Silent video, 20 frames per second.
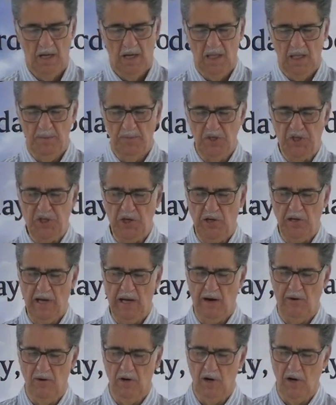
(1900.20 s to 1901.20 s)
And let me show you
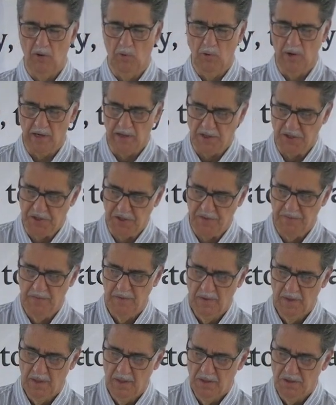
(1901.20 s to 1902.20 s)
how it all works.
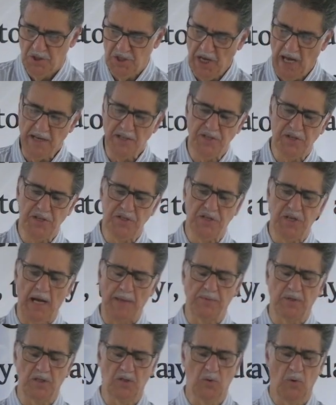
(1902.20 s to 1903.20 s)
Genesis
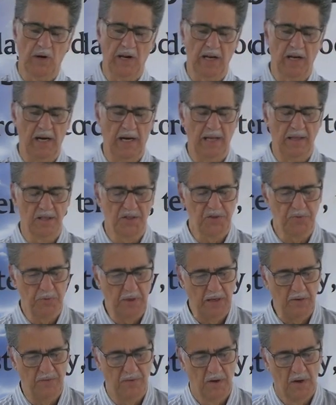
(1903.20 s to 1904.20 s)
chapter 29, let's
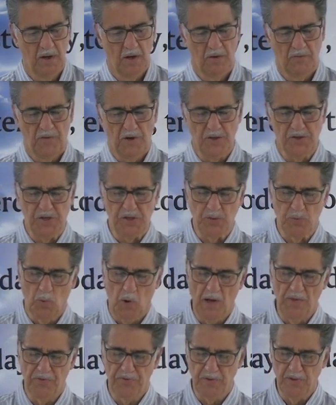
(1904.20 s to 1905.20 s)
read verses
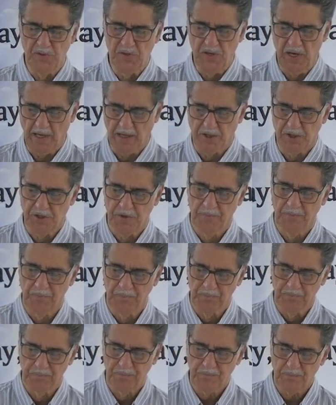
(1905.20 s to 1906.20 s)
1 through 6.
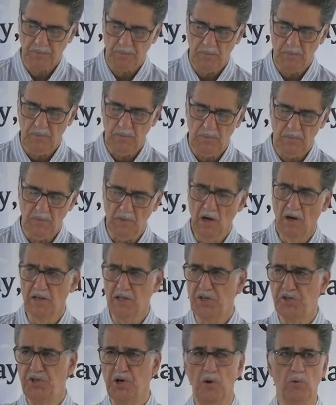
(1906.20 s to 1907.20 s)
Are
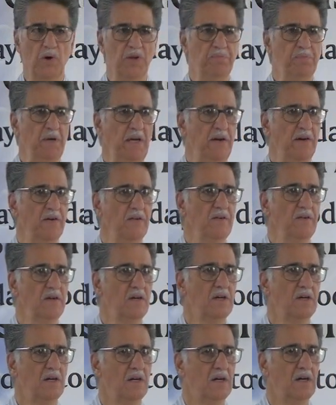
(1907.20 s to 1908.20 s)
you still with me here?
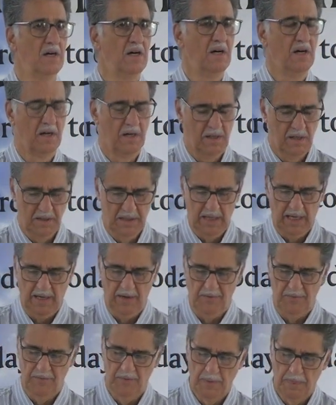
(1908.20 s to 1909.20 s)
Amen.
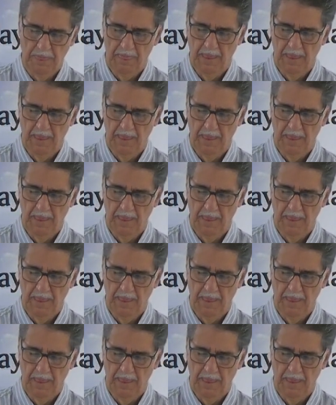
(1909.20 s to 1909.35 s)
Okay.